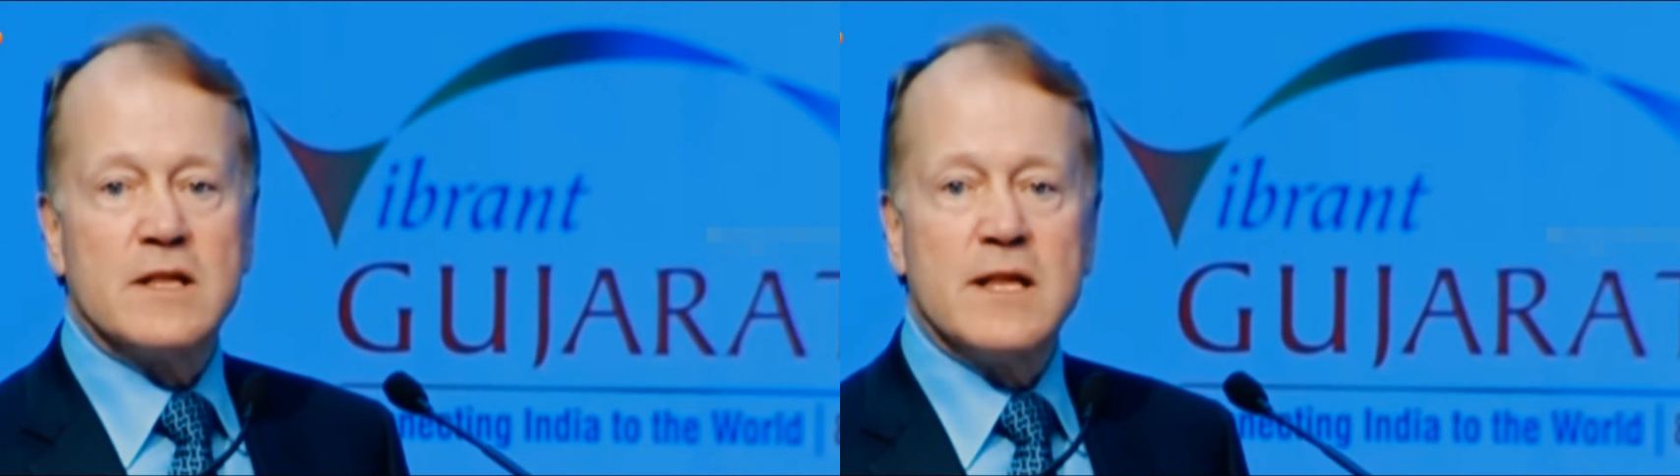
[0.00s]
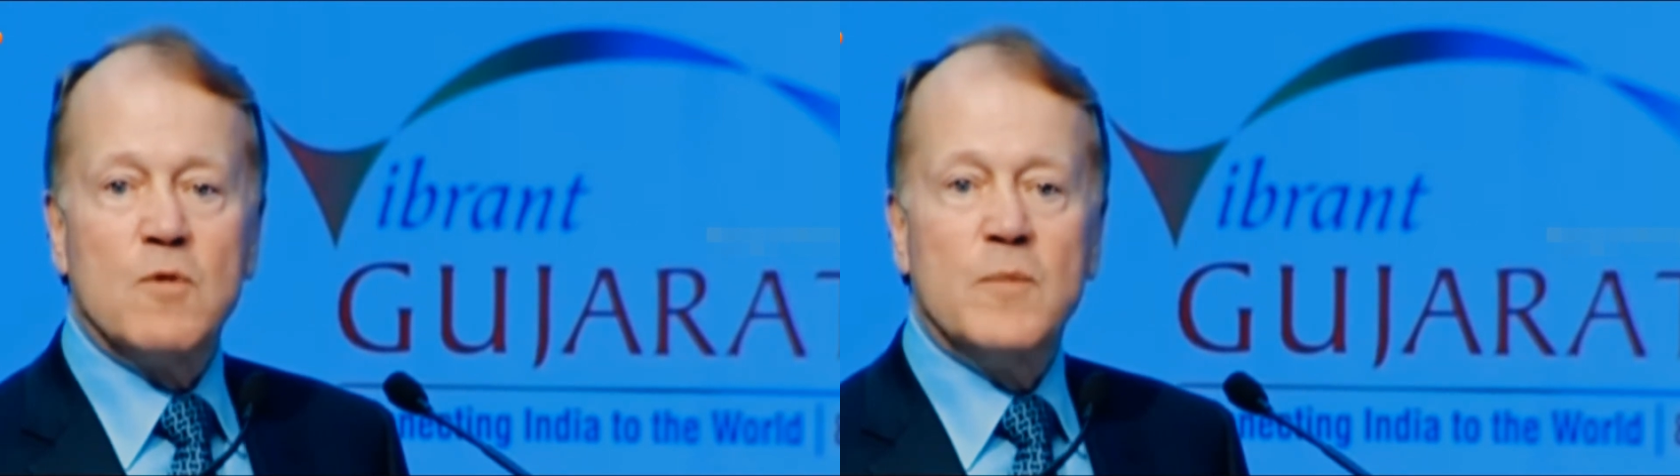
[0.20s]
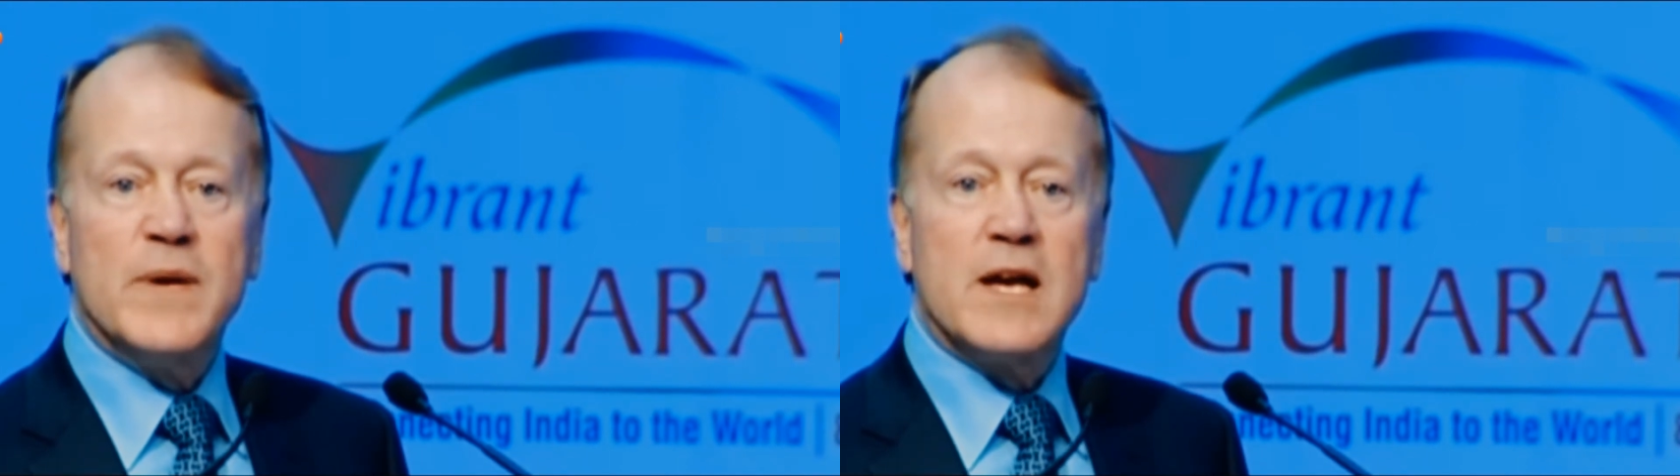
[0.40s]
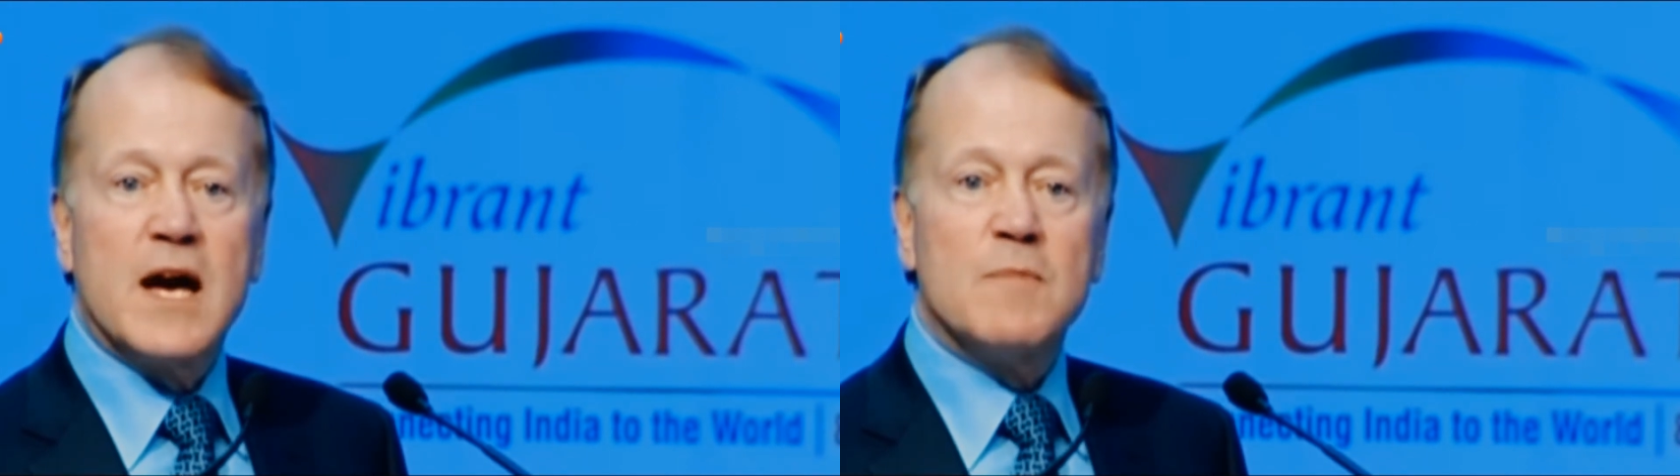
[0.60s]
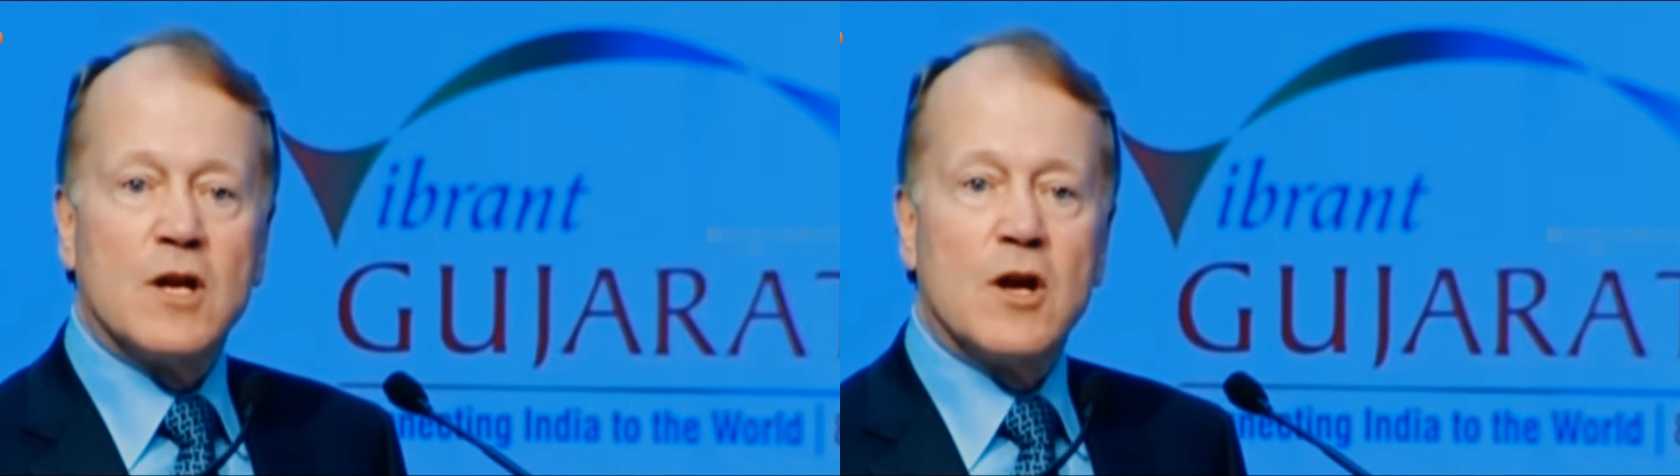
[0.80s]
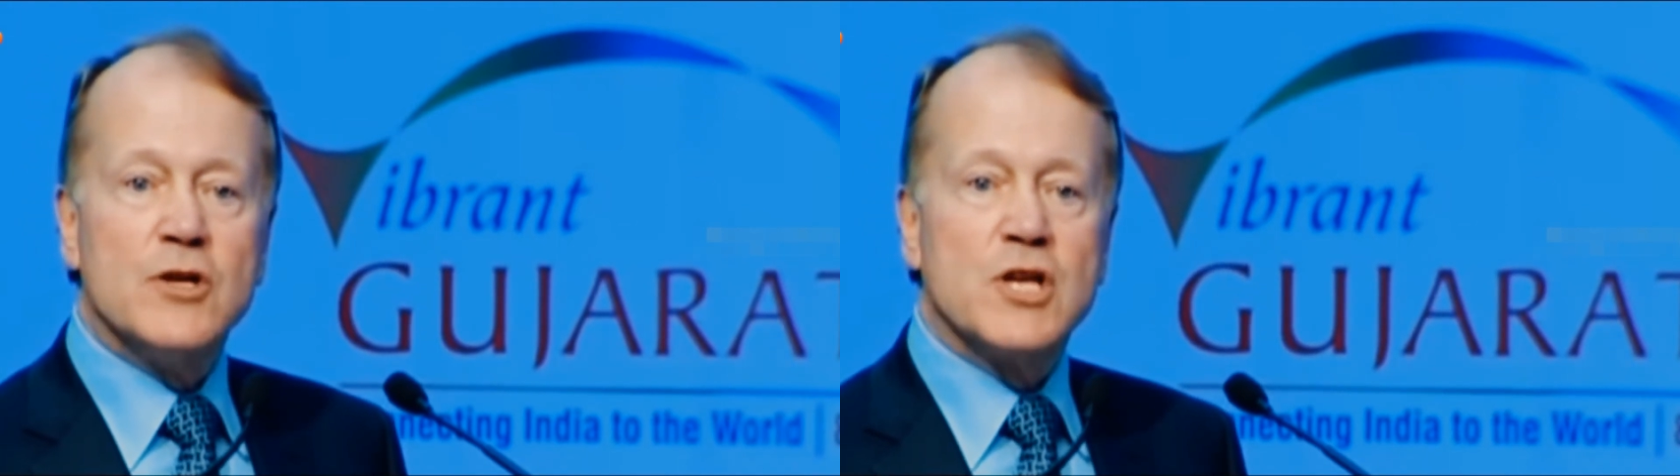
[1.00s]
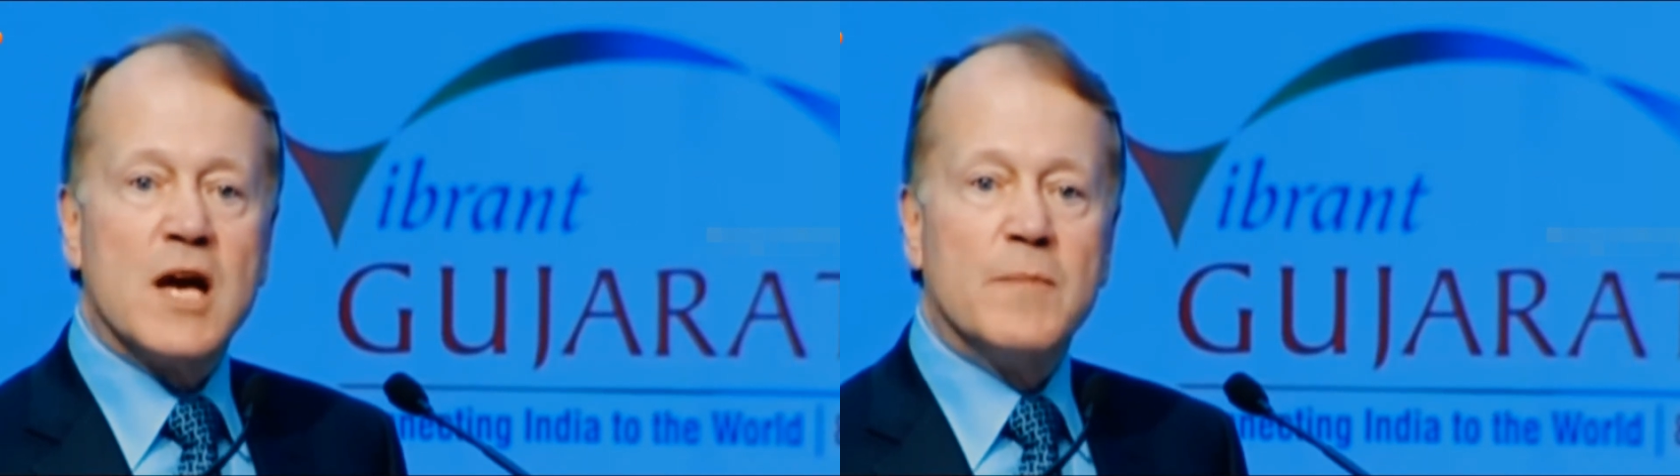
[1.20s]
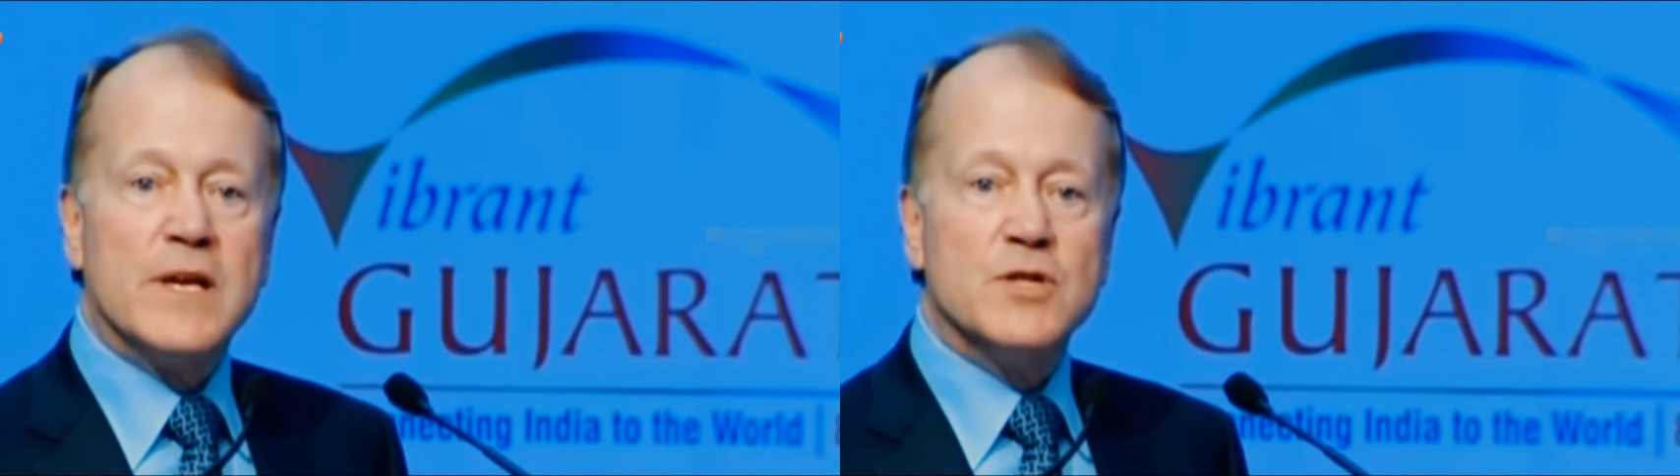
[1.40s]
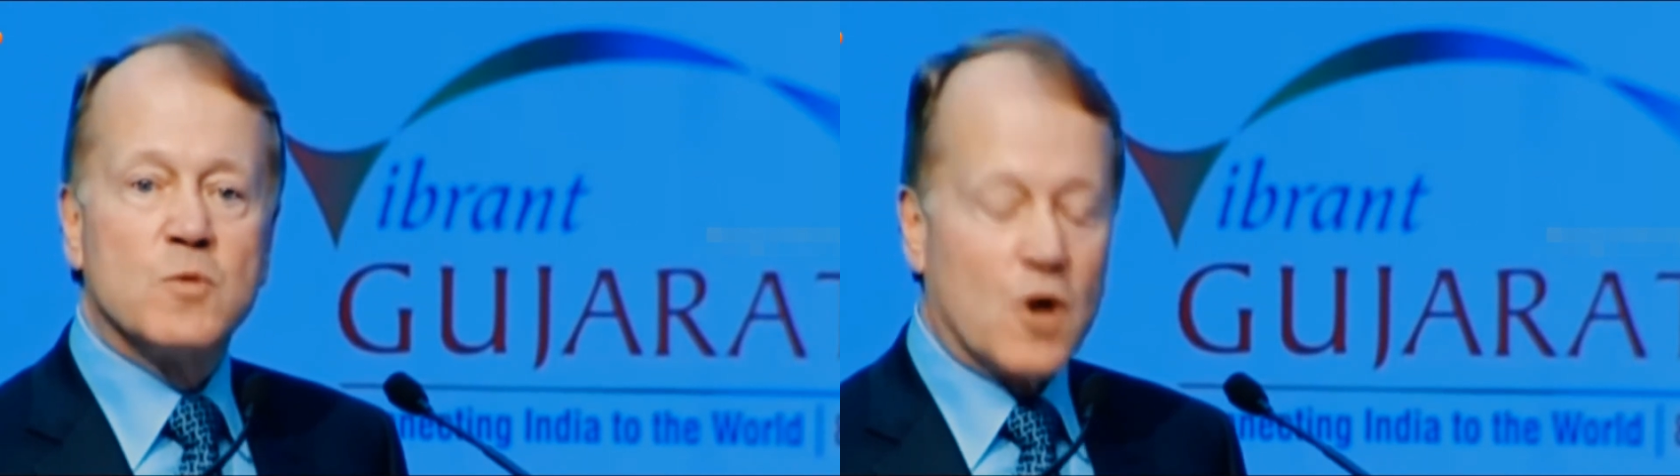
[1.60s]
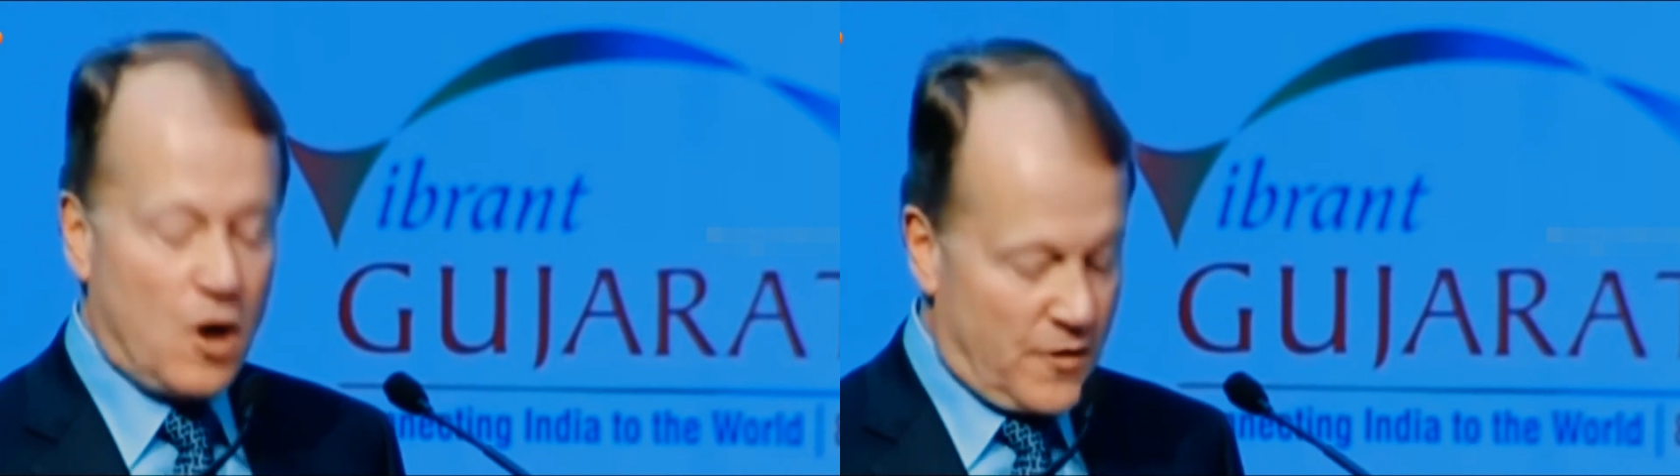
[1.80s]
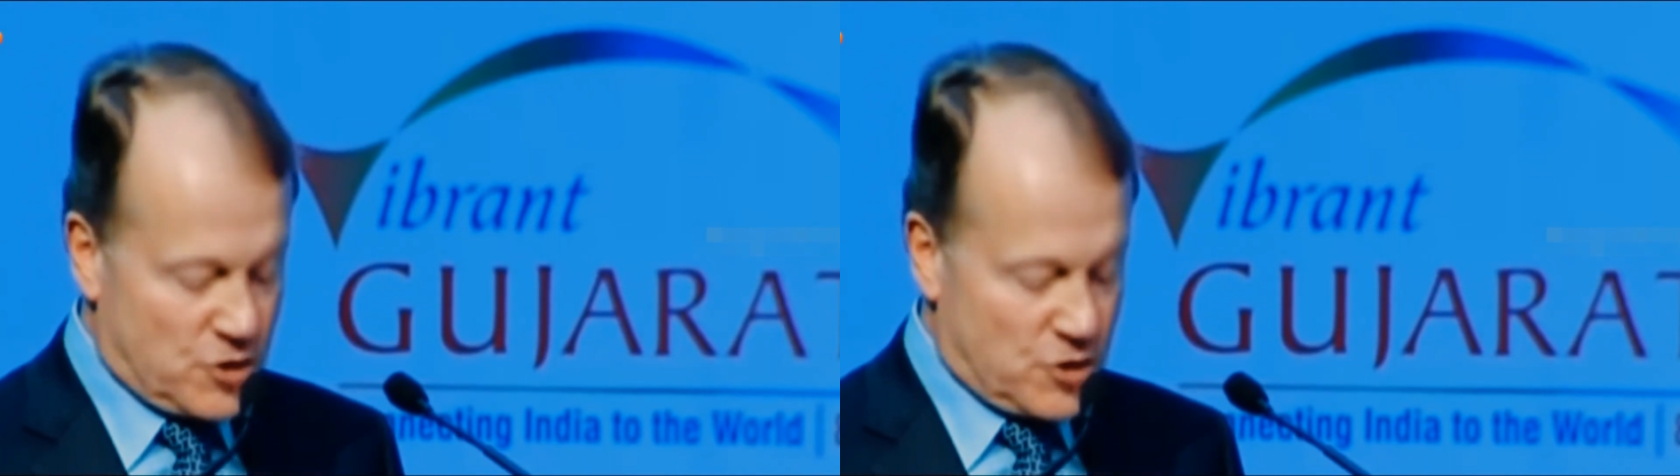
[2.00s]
that will become the large companies where all the